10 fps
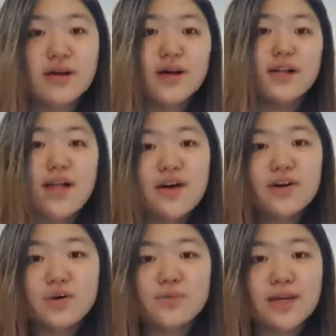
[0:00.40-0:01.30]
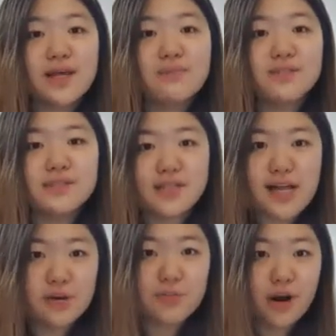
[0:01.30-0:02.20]
Hello, my name is
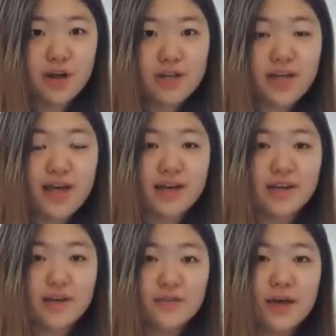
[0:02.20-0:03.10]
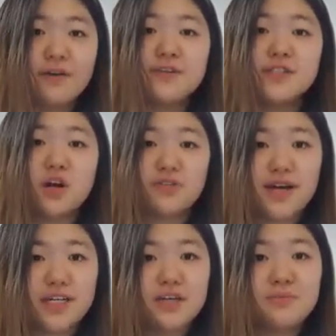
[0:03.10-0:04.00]
Claire Park, and if you haven't
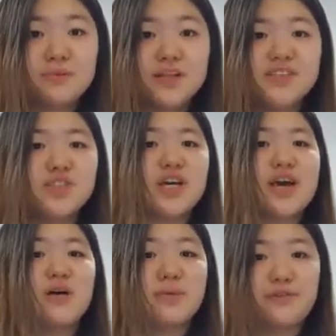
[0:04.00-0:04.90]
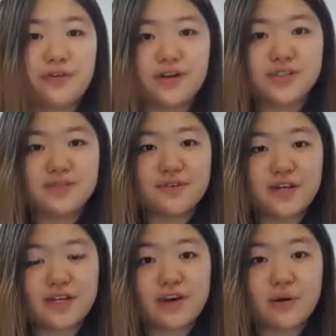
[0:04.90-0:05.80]
already, please check out my first
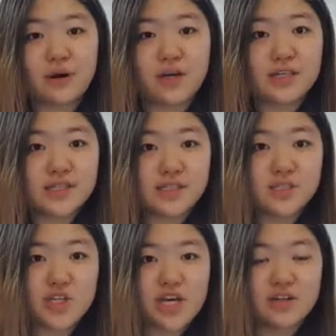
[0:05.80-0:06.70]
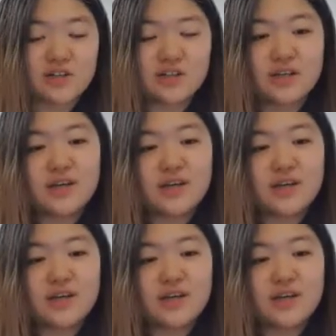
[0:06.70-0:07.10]
video on this channel.